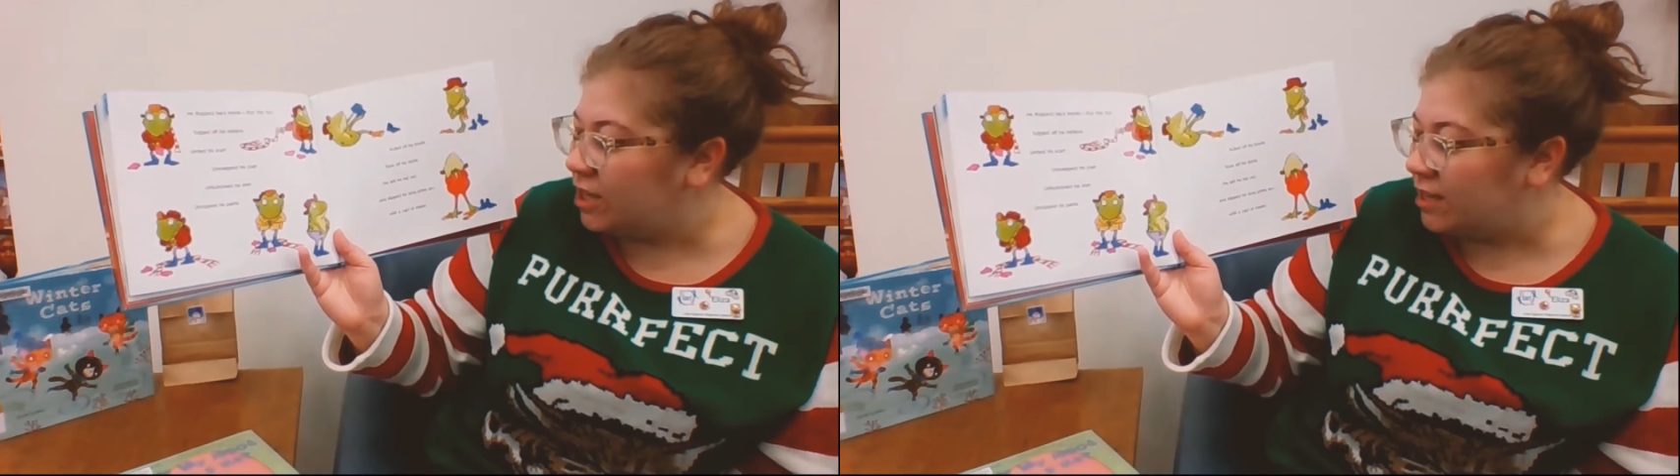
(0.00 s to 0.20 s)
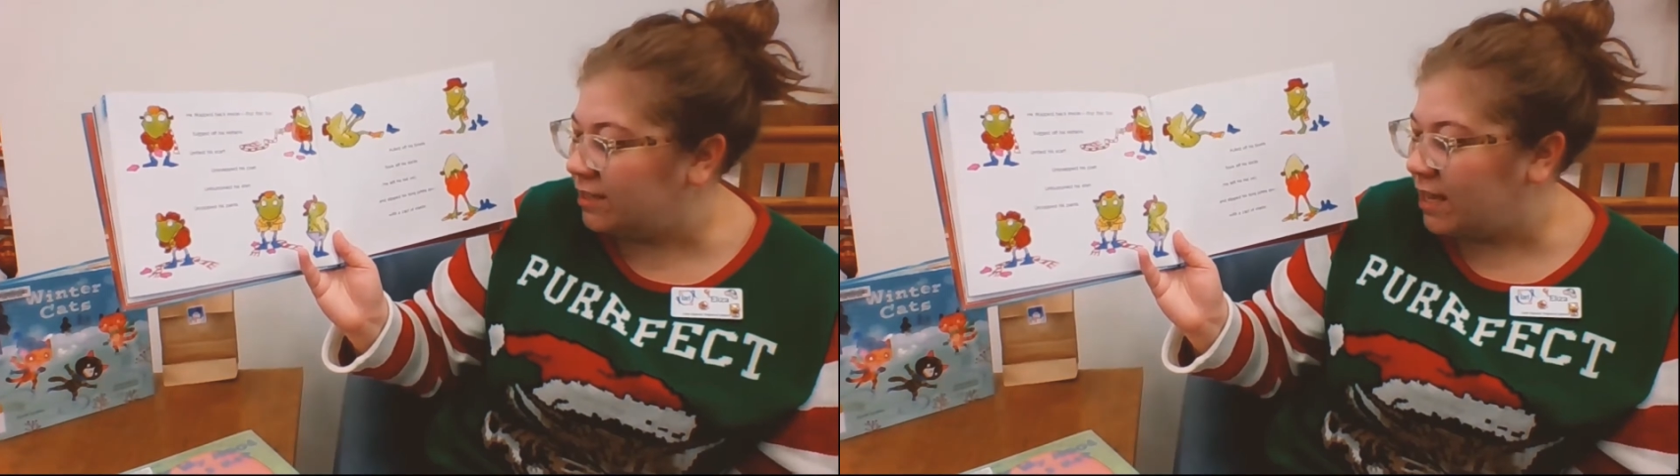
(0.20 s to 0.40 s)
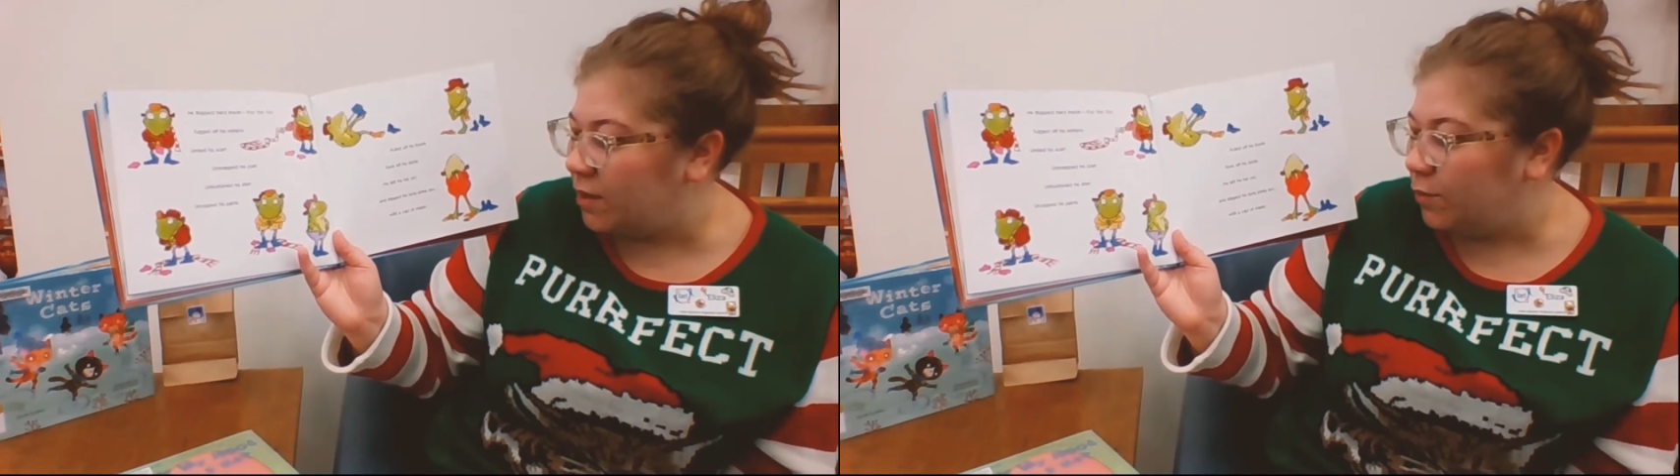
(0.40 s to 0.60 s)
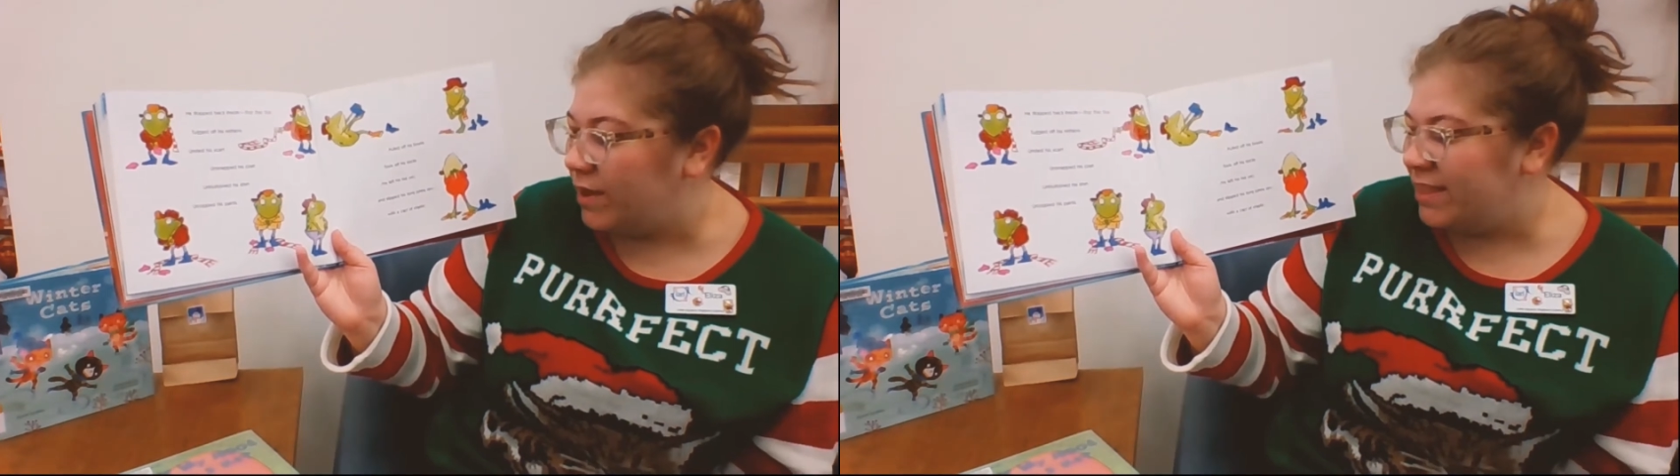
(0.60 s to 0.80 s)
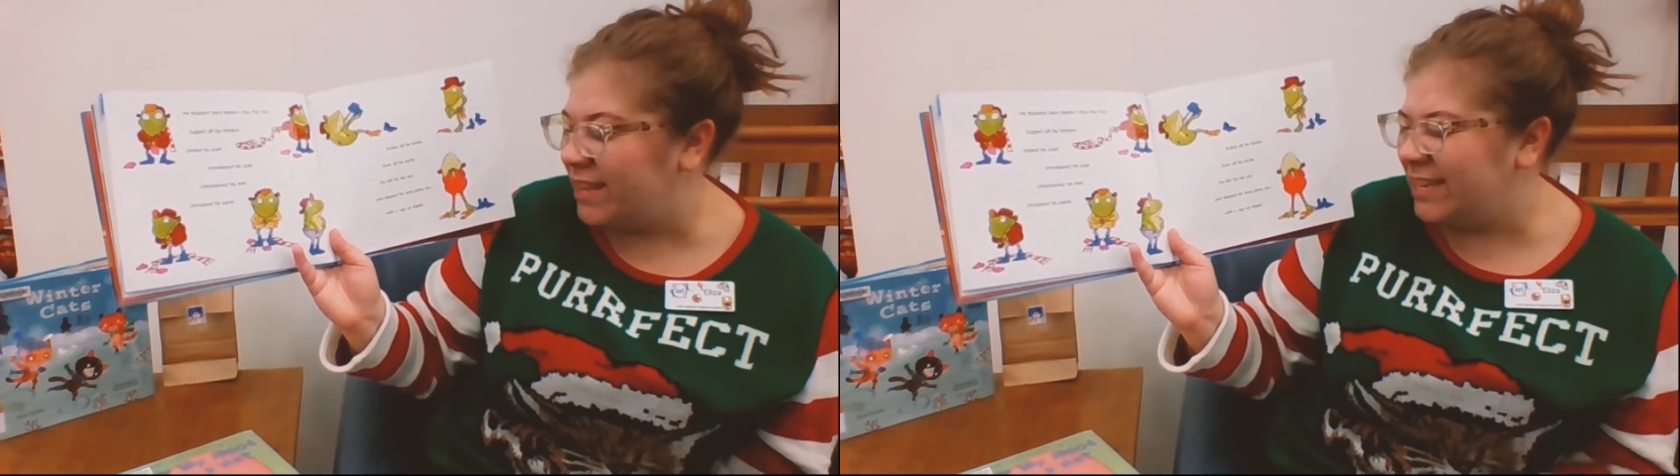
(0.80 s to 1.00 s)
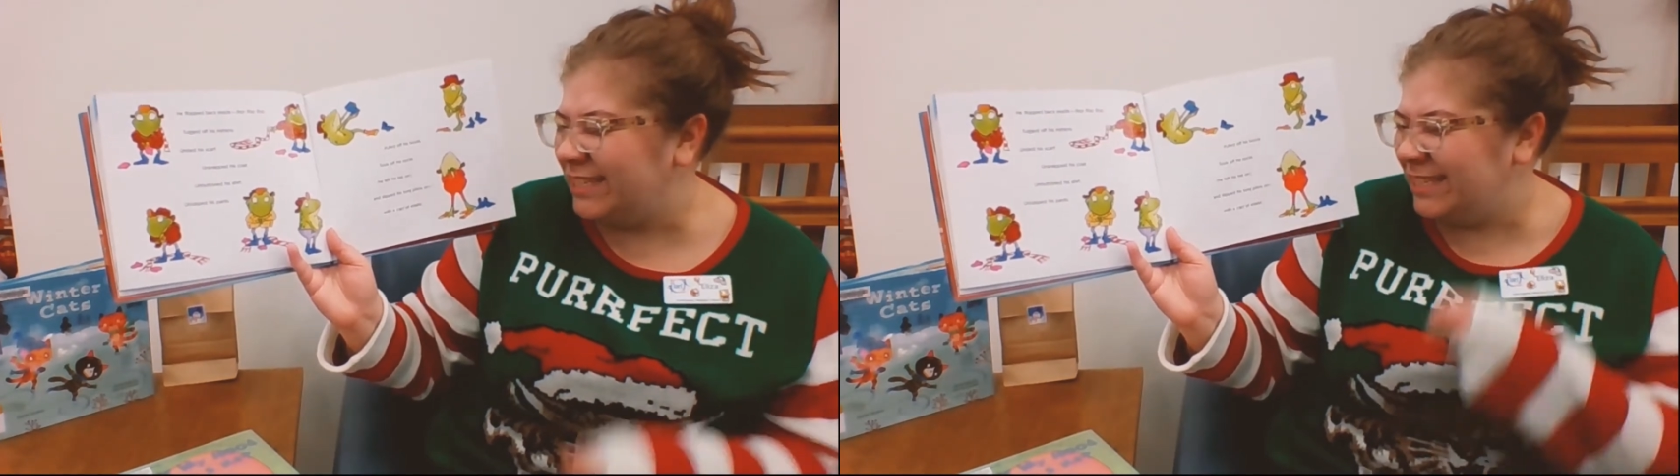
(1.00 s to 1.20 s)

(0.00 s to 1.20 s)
johns on with a